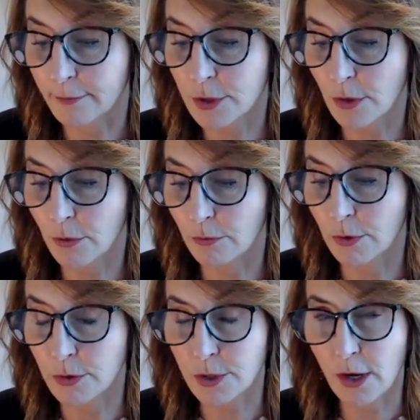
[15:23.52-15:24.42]
So
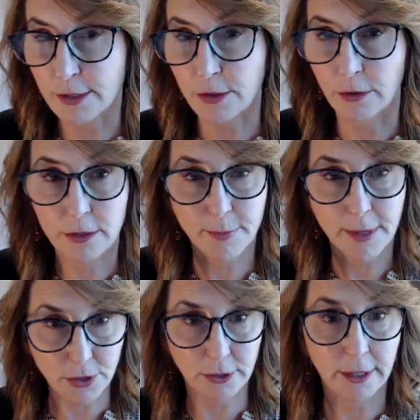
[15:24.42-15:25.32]
those costs are
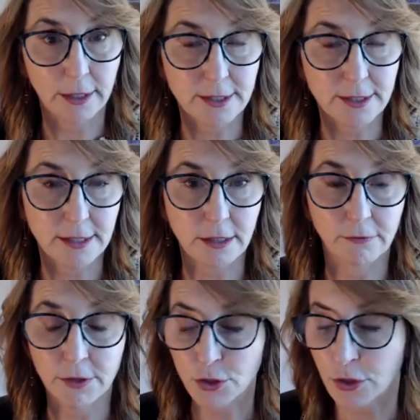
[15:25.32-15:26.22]
especially a
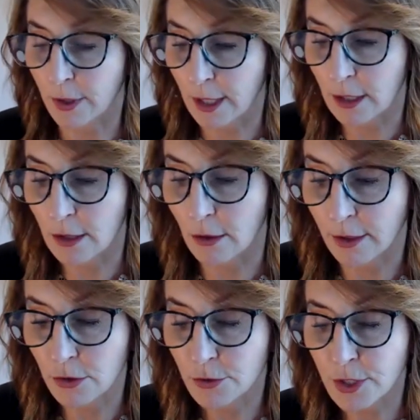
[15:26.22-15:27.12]
sensitive issue here.
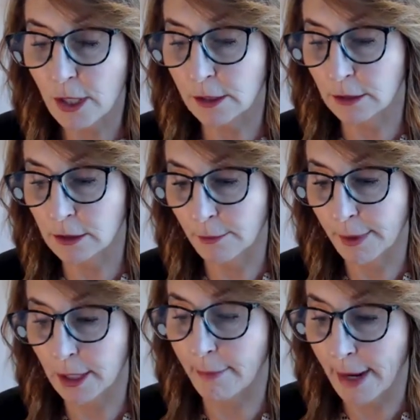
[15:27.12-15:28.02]
Can you talk a little
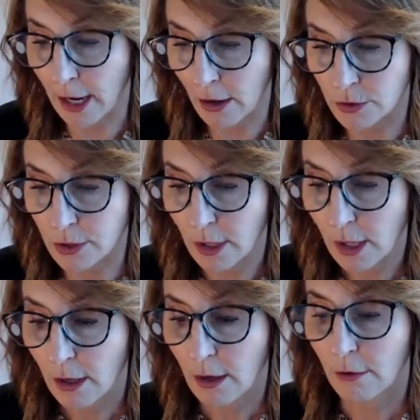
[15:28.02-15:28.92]
bit about
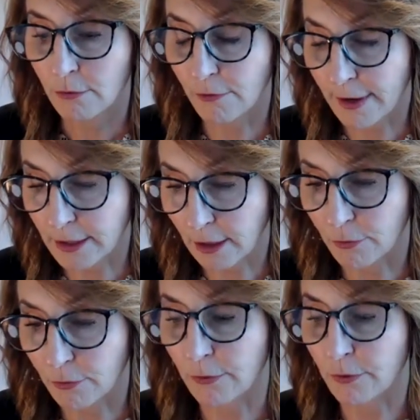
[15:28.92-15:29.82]

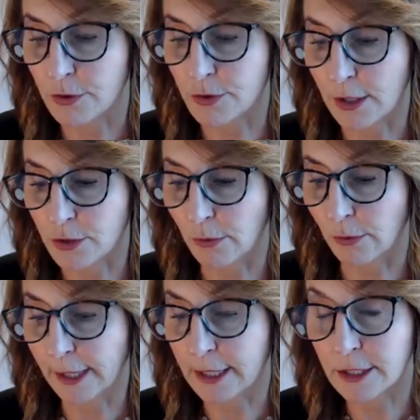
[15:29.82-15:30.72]
funding for infrastructure
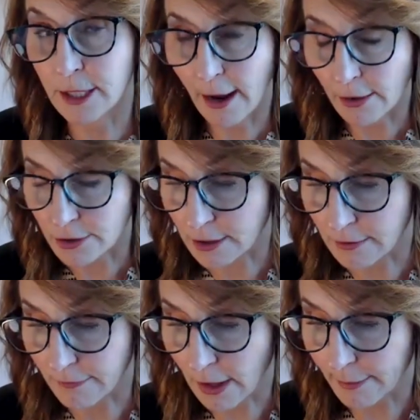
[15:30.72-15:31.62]
related to housing
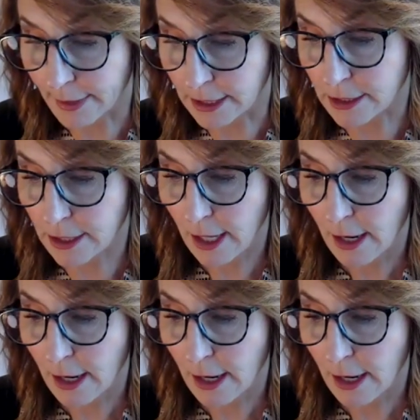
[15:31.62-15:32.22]
development?